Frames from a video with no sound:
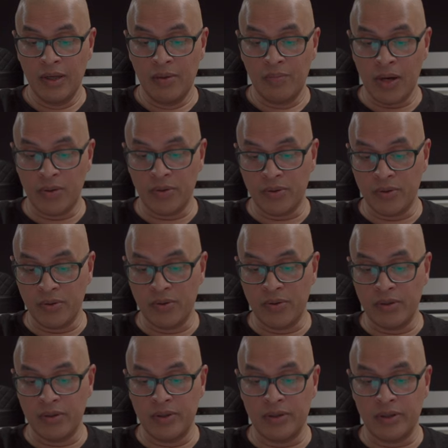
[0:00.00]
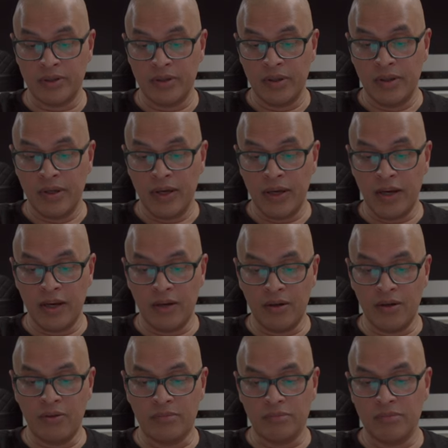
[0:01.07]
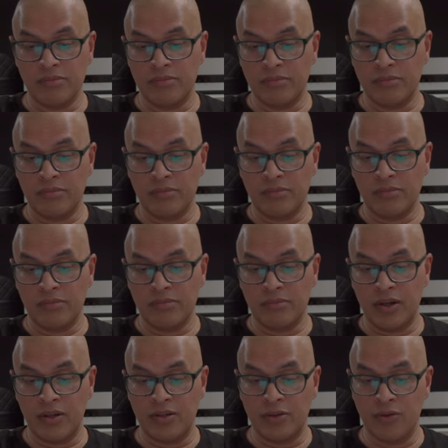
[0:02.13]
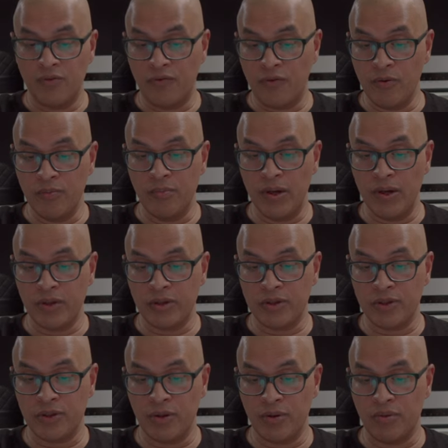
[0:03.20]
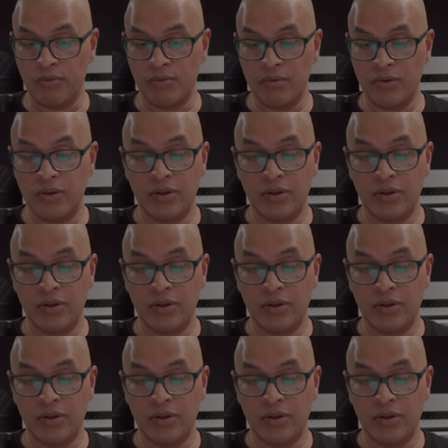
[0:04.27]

power cords, and two foam bungs. So